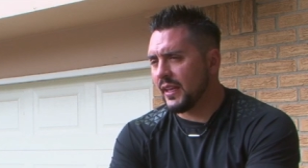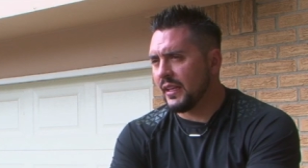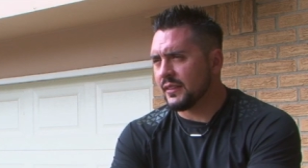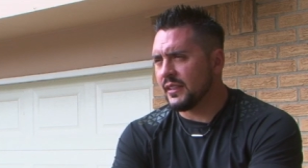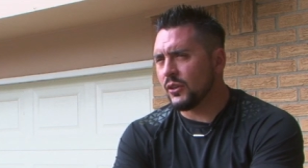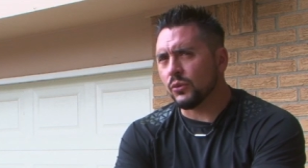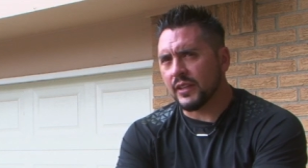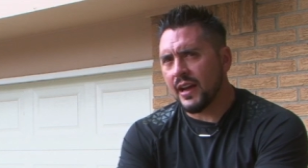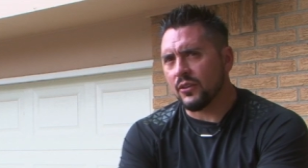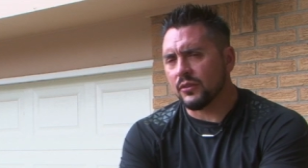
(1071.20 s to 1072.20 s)
it's equaled
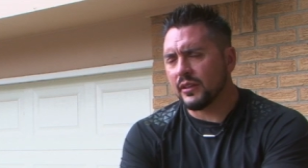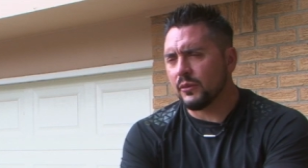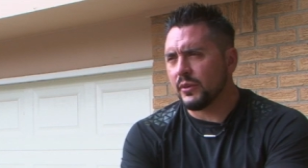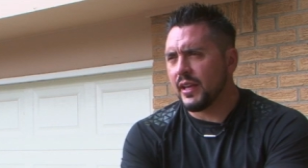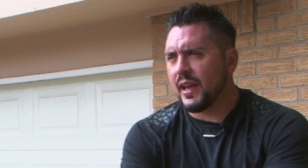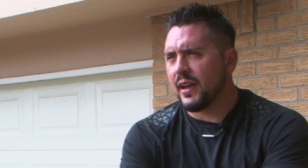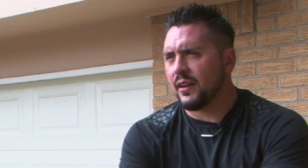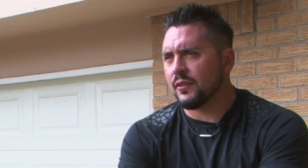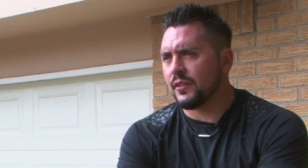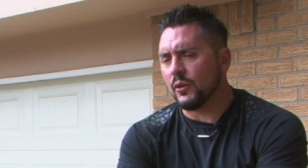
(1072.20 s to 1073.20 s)
out, and
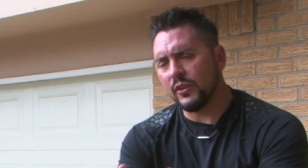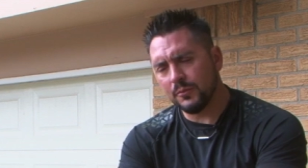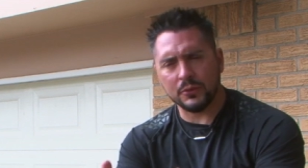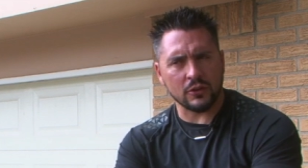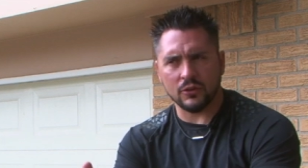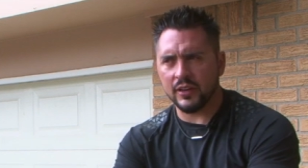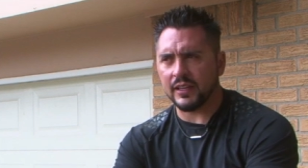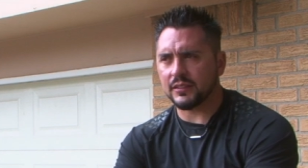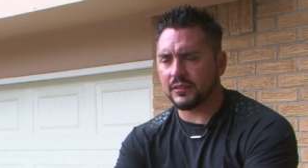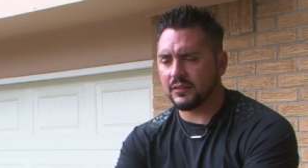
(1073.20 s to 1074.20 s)
we've
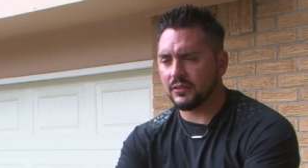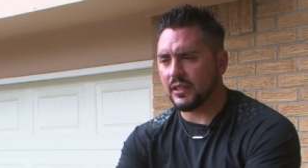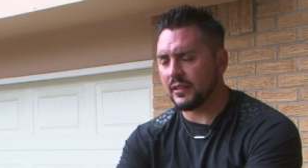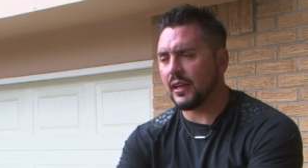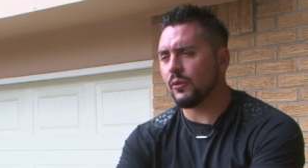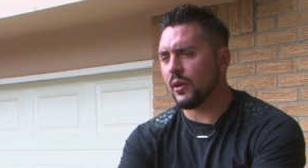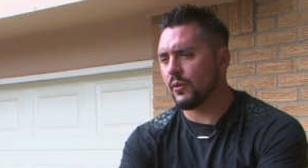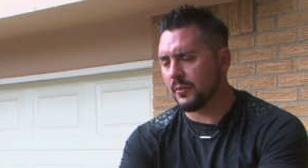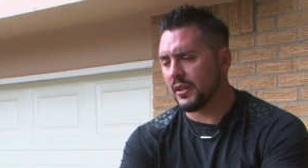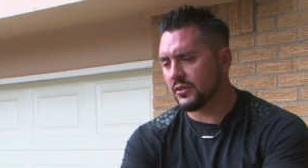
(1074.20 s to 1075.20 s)
progressed. So I
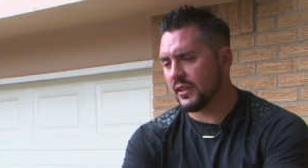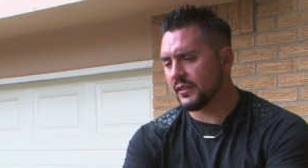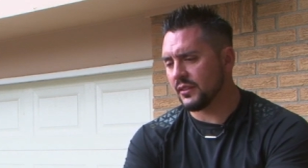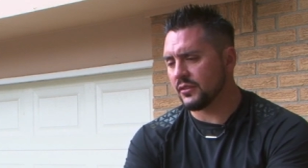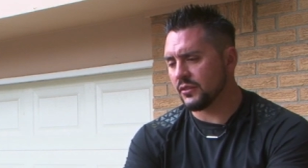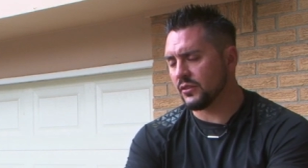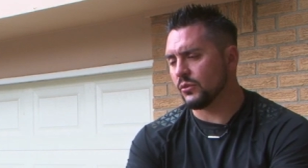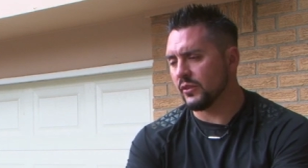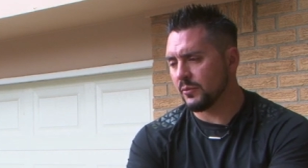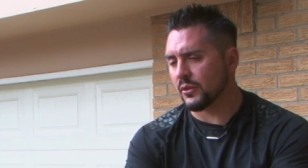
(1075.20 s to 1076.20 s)
want to make sure that's understood
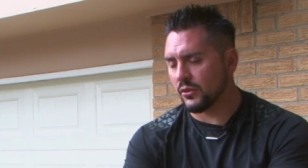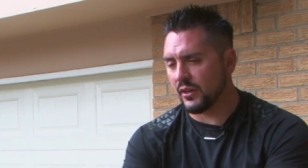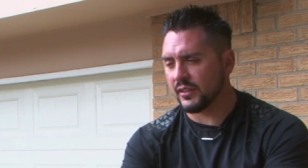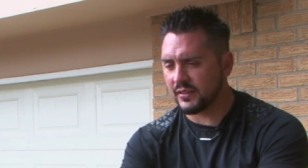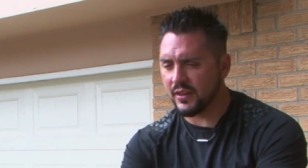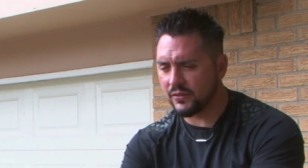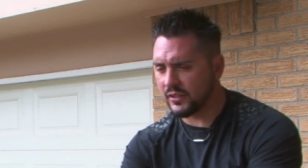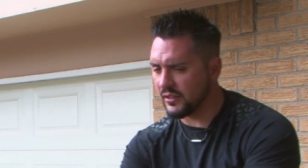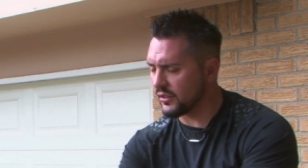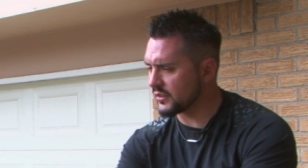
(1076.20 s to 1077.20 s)
too. We've progressed every
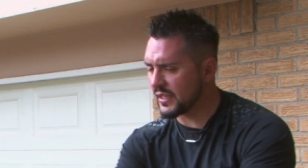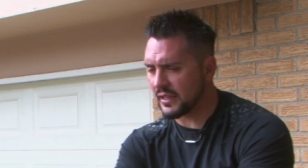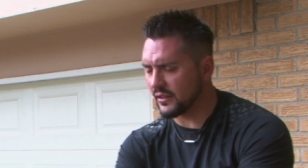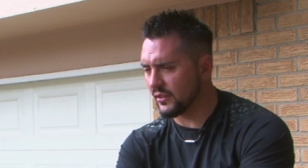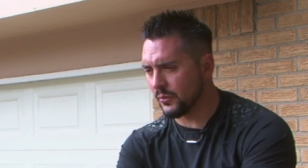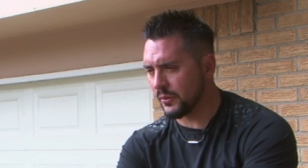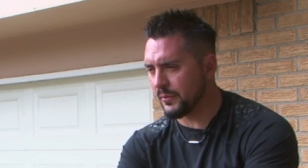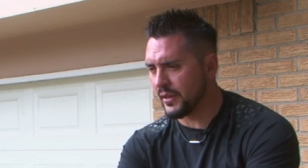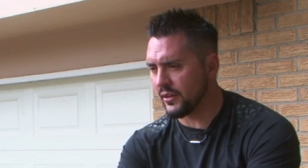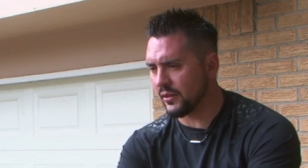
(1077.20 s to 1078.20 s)
year. It's gotten a little
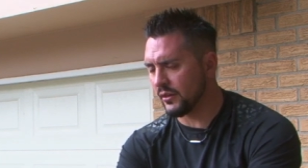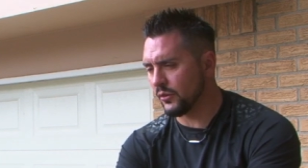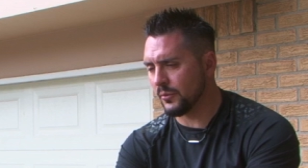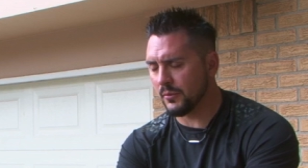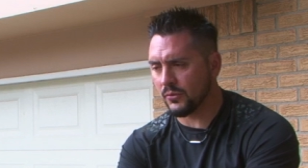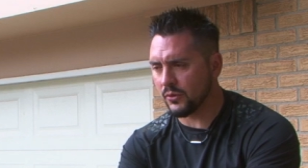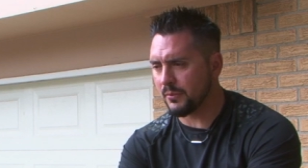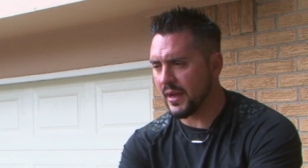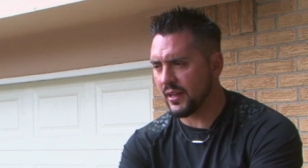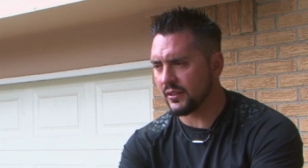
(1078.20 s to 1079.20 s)
bit better and a little bit more
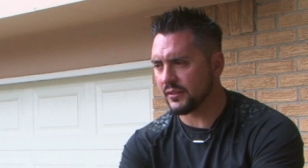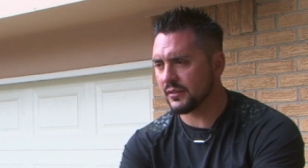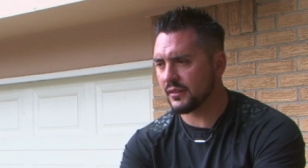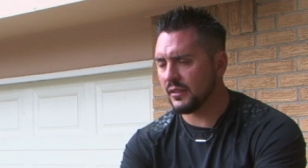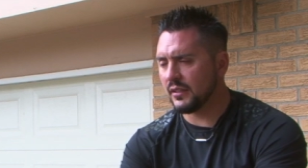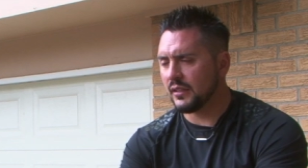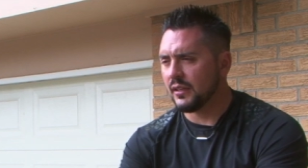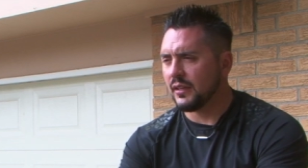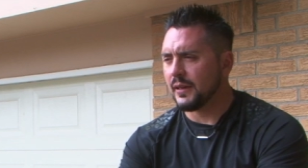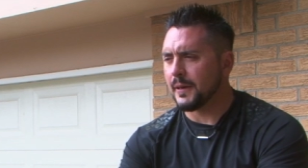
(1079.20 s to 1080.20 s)
balanced.
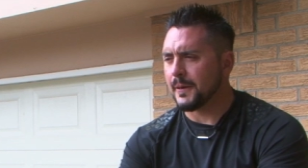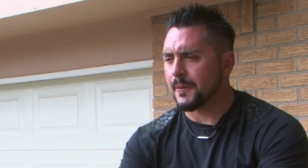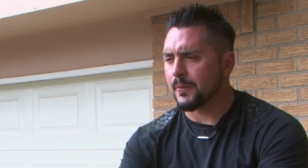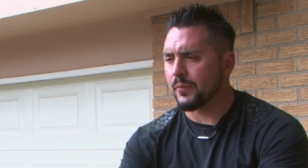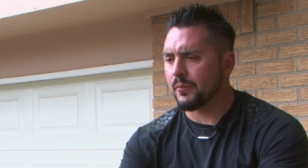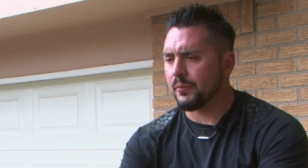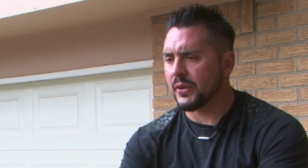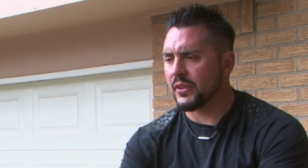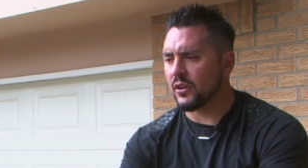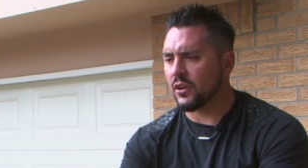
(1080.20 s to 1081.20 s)

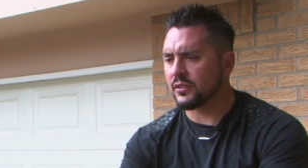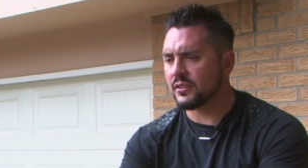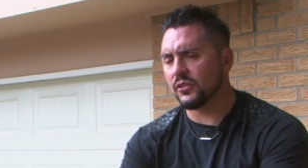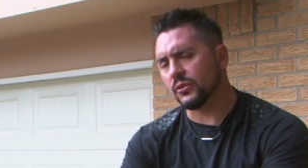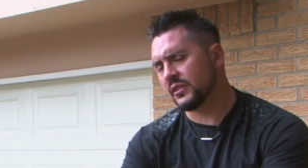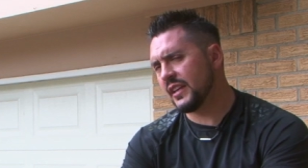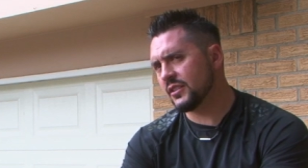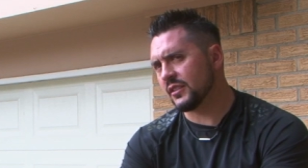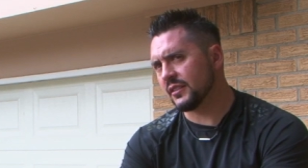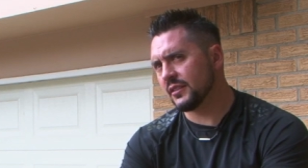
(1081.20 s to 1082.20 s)
But there are still those
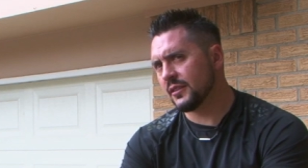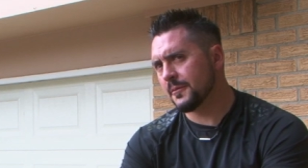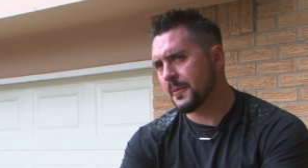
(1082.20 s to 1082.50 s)
tensions.